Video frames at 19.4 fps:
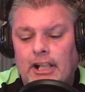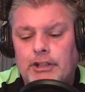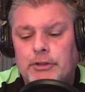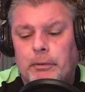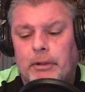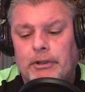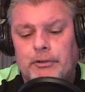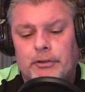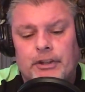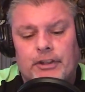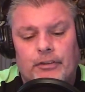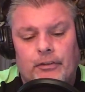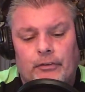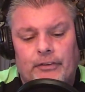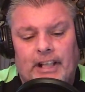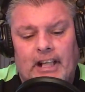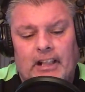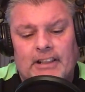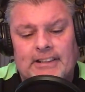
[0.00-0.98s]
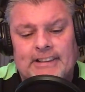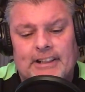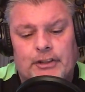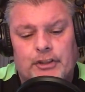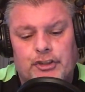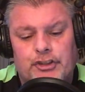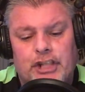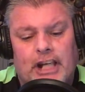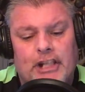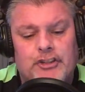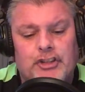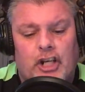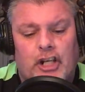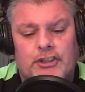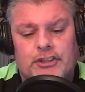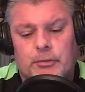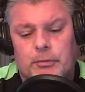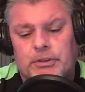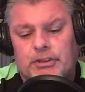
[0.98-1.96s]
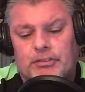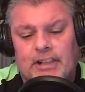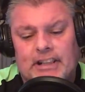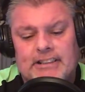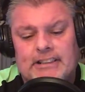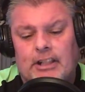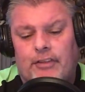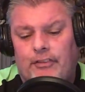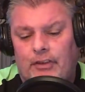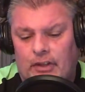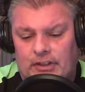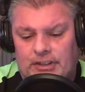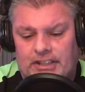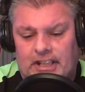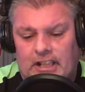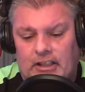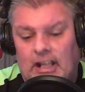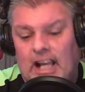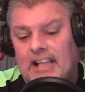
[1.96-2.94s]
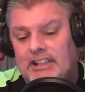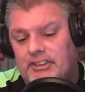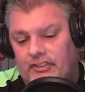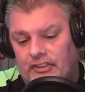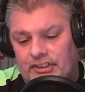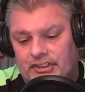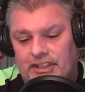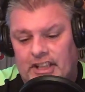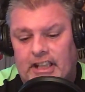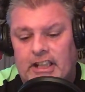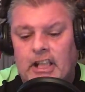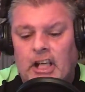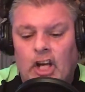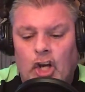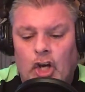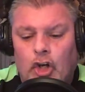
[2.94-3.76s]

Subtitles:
22-year-old Alexander Shea Johnson was arrested last Thursday.